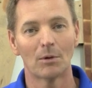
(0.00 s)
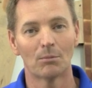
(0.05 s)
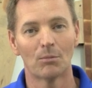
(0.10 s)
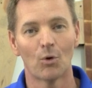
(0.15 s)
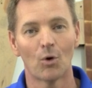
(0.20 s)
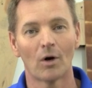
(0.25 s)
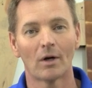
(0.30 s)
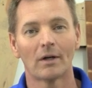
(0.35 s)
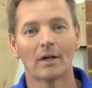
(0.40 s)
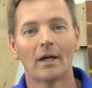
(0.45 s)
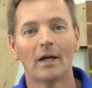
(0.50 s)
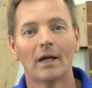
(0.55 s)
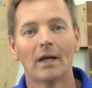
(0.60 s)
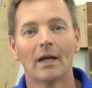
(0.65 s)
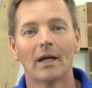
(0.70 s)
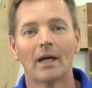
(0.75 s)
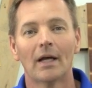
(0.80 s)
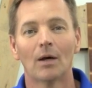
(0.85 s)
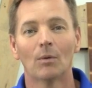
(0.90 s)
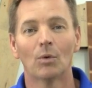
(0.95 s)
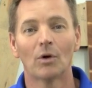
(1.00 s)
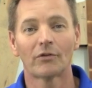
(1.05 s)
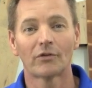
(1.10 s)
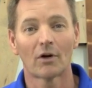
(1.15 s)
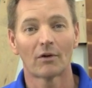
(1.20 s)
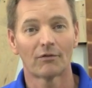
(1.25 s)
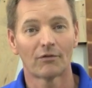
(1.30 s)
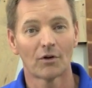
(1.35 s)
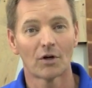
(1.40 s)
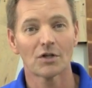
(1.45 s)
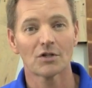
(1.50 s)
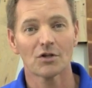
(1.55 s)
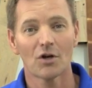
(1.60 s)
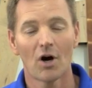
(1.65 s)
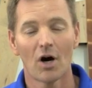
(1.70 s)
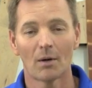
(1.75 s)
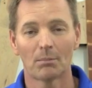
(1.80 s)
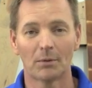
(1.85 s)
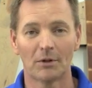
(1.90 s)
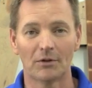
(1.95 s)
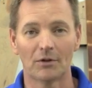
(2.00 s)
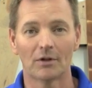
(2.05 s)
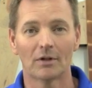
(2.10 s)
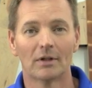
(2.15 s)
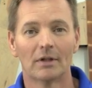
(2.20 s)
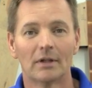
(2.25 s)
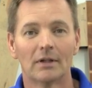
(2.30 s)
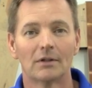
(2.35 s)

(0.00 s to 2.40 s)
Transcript: aboard and was our first carpenter.